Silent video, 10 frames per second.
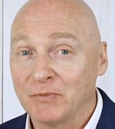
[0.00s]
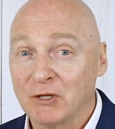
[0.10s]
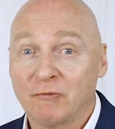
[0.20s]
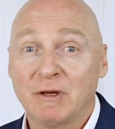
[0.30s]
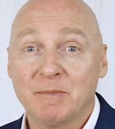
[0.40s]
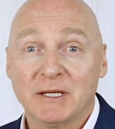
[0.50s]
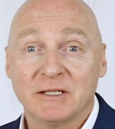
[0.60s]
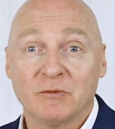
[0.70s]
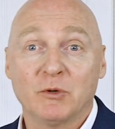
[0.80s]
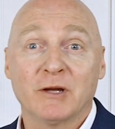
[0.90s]
The 3
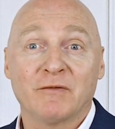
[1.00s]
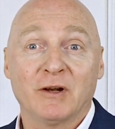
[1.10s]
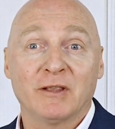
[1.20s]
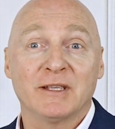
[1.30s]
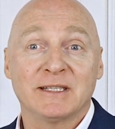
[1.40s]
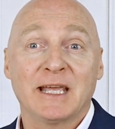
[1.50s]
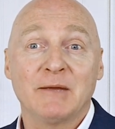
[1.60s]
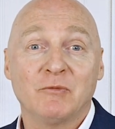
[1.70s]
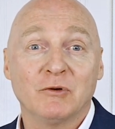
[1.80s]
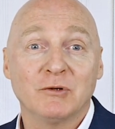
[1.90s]
months of work follow the
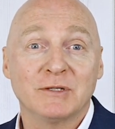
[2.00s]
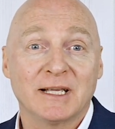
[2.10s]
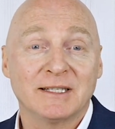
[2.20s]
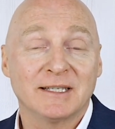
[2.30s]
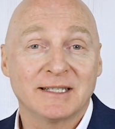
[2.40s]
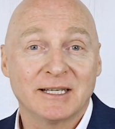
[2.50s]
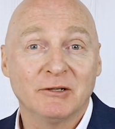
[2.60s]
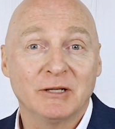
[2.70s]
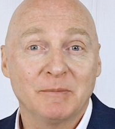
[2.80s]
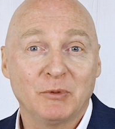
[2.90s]
same rules as the
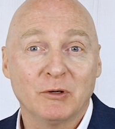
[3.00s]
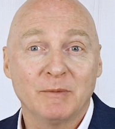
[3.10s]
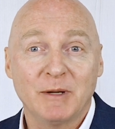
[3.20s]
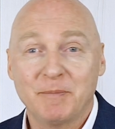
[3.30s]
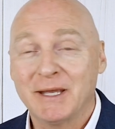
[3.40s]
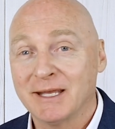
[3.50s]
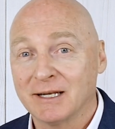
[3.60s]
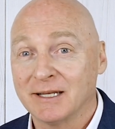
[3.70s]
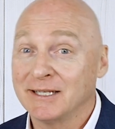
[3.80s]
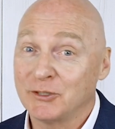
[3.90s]
skilled employment, being
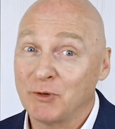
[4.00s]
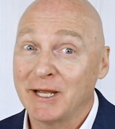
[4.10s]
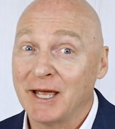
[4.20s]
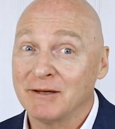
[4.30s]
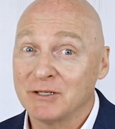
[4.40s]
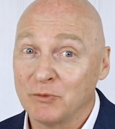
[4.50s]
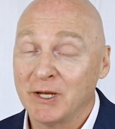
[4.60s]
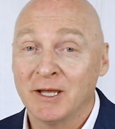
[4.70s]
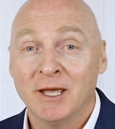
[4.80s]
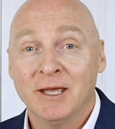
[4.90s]
at least 20 hours a
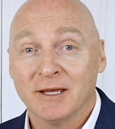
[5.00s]
week,